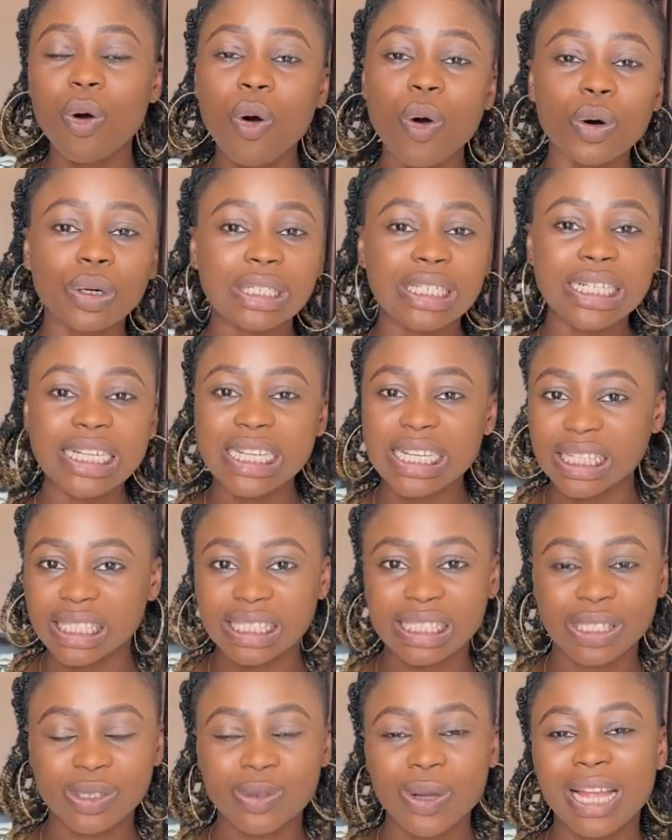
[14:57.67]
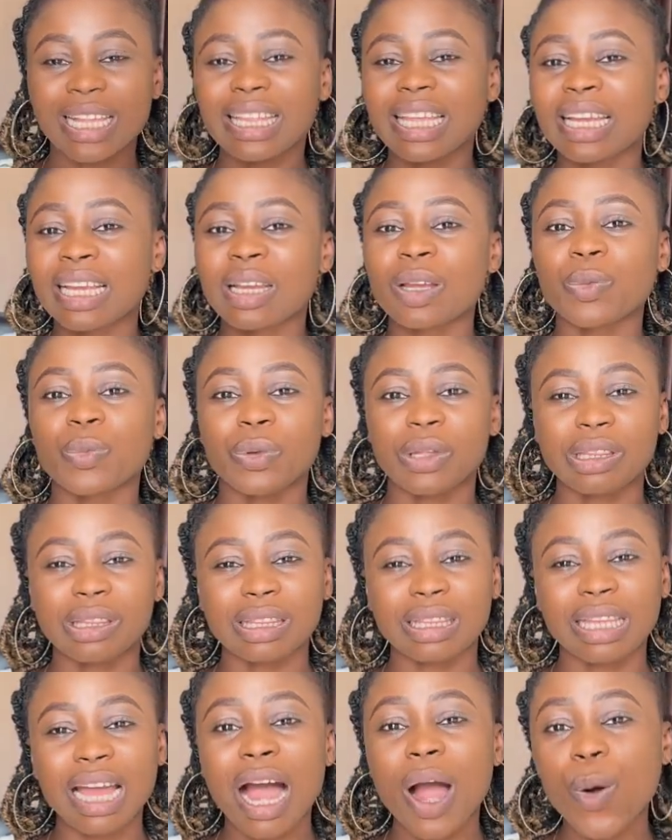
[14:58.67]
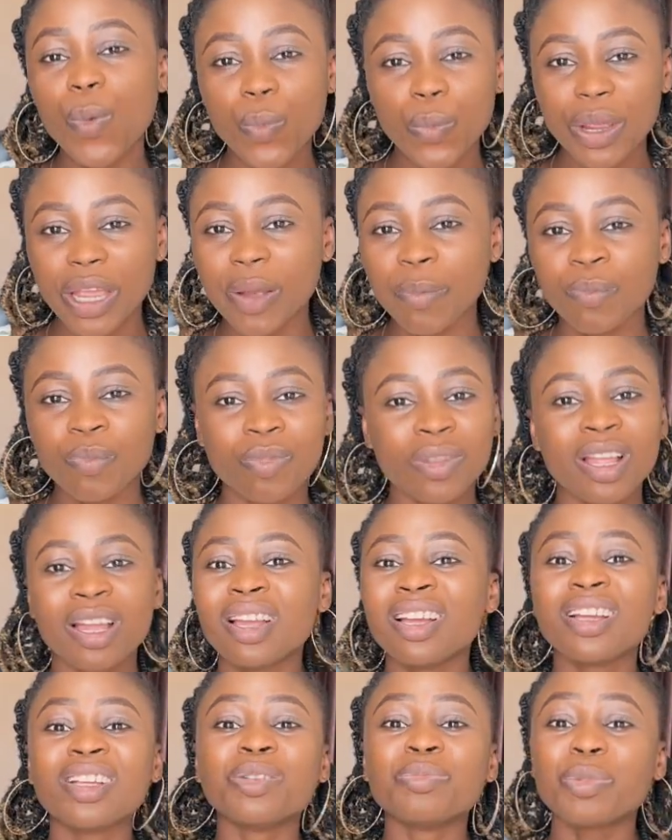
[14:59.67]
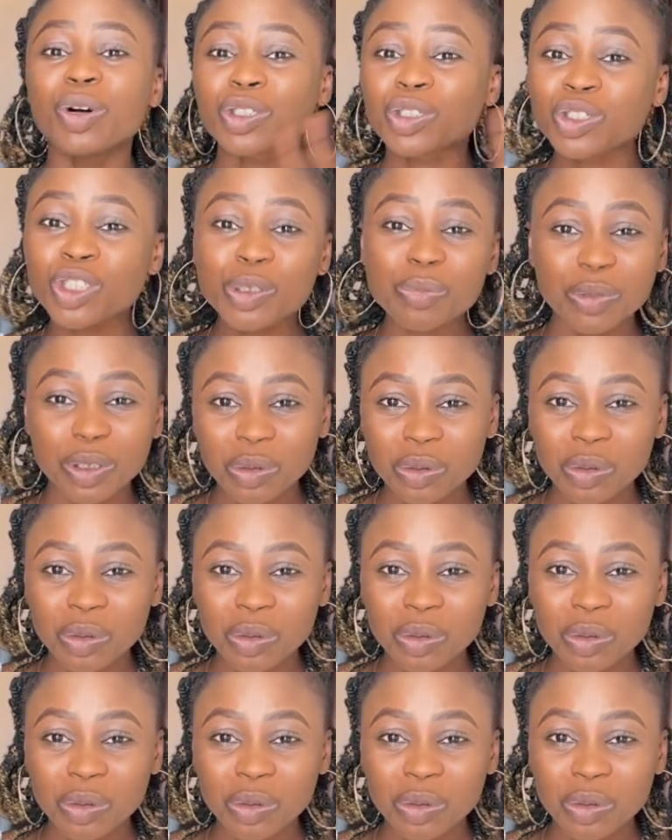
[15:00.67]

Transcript: on it so i think with that way but truth be